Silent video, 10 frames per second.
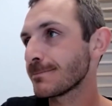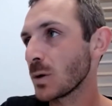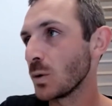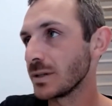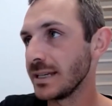
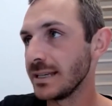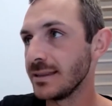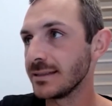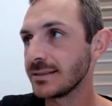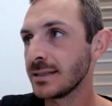or to end
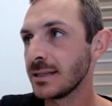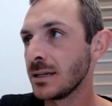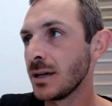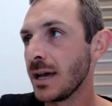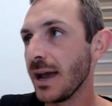this.
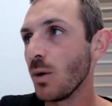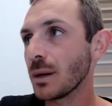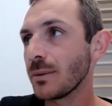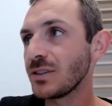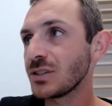Hey,
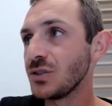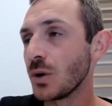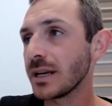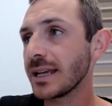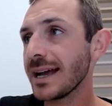welcome if you're just
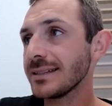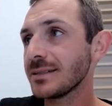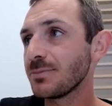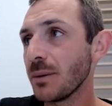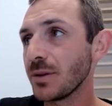joining,
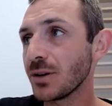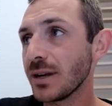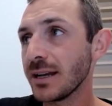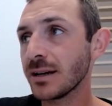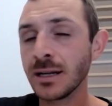guys. Pumped that you're
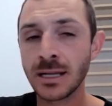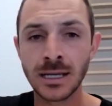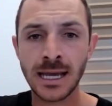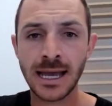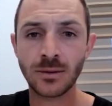here.
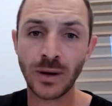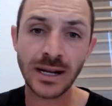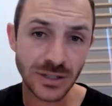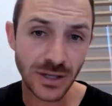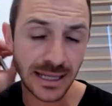Hey,
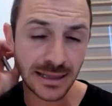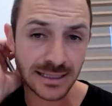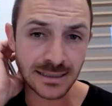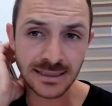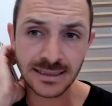raise your hand.
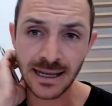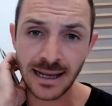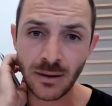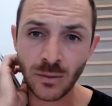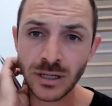
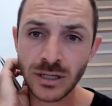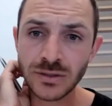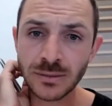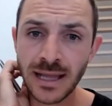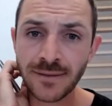I want to do
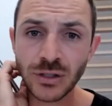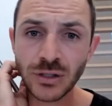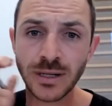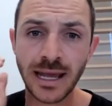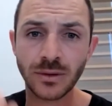some live
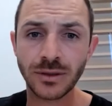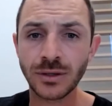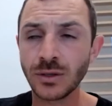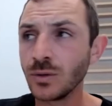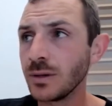Q&A with
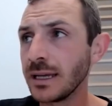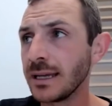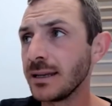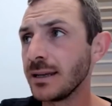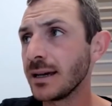you,
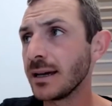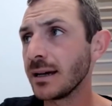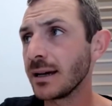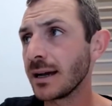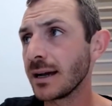and
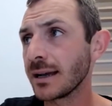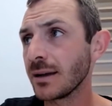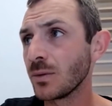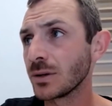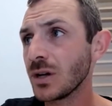
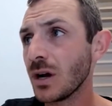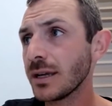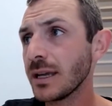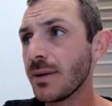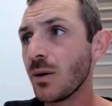we're
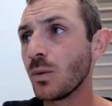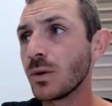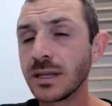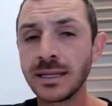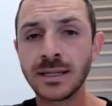talking about
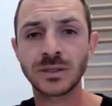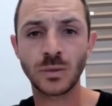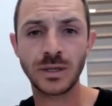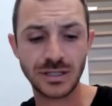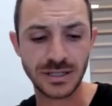one of the deals that
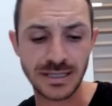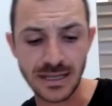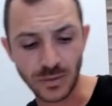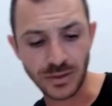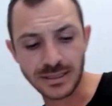we just
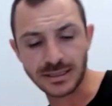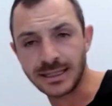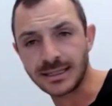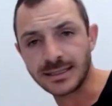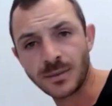did
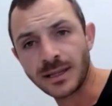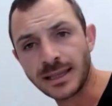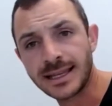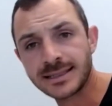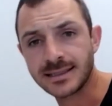recently and some of the
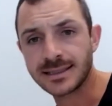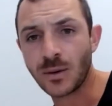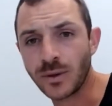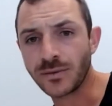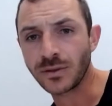lessons
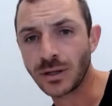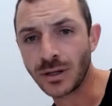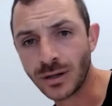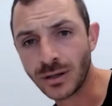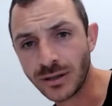that we've
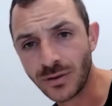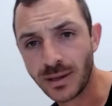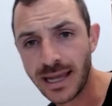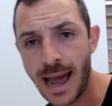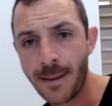learned, and
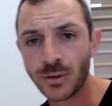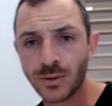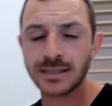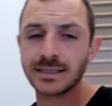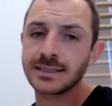from a capital
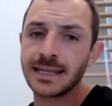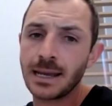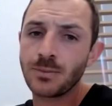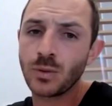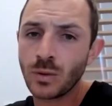raising
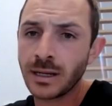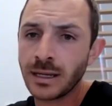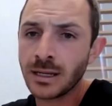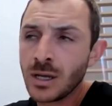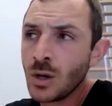standpoint.
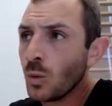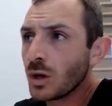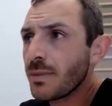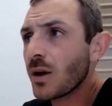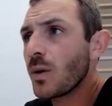One
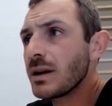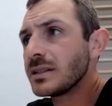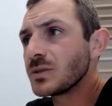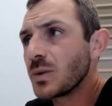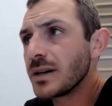of my
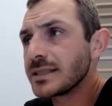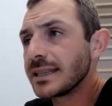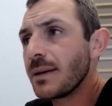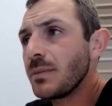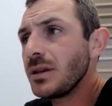questions was, and
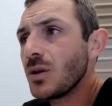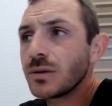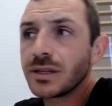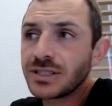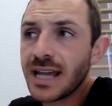let me know
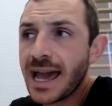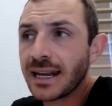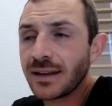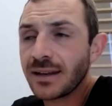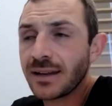in the chat
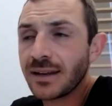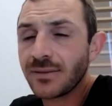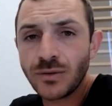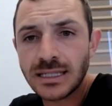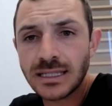if
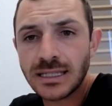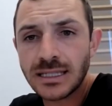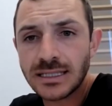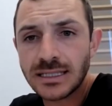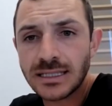you've done
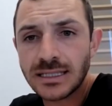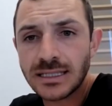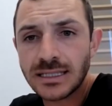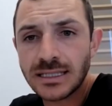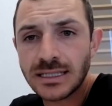this, if you've
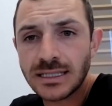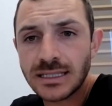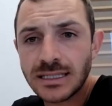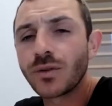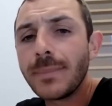
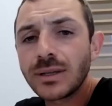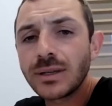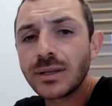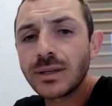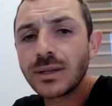raised over $1
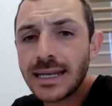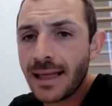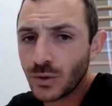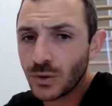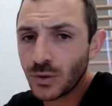
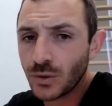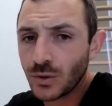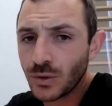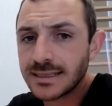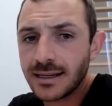million
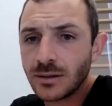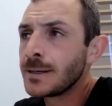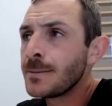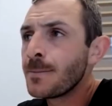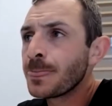for a real
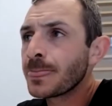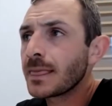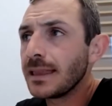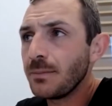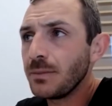estate
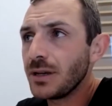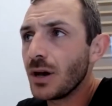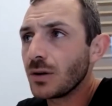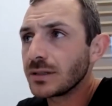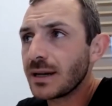deal,
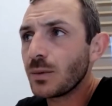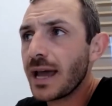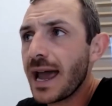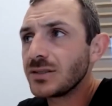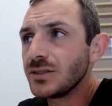let
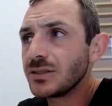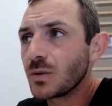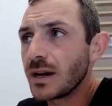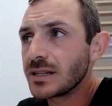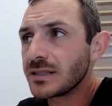me know, because
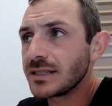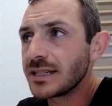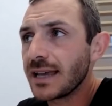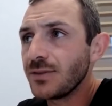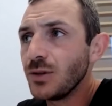to ask you some
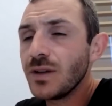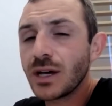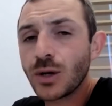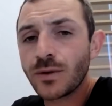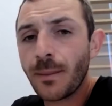questions today.
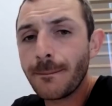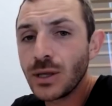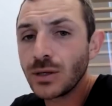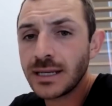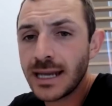If you've done
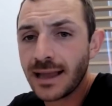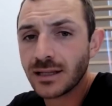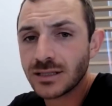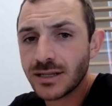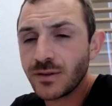over $1 million,
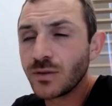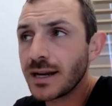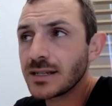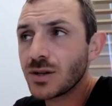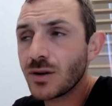if
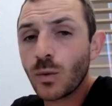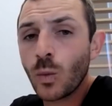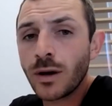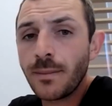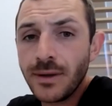you've raised over
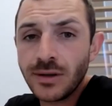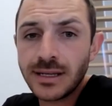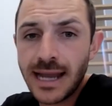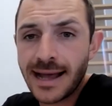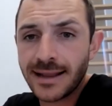$1
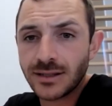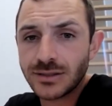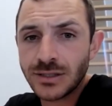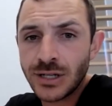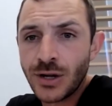million
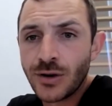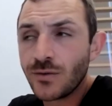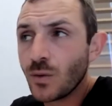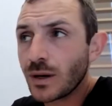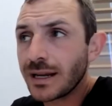
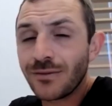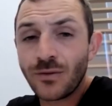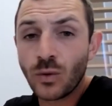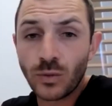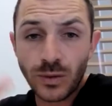for
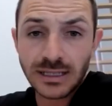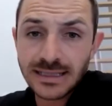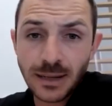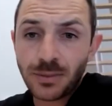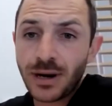real
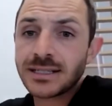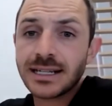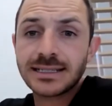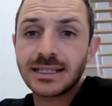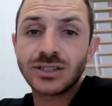estate
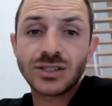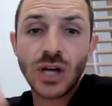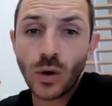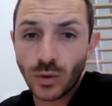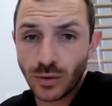projects in
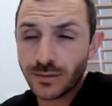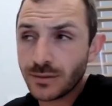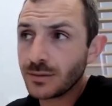total,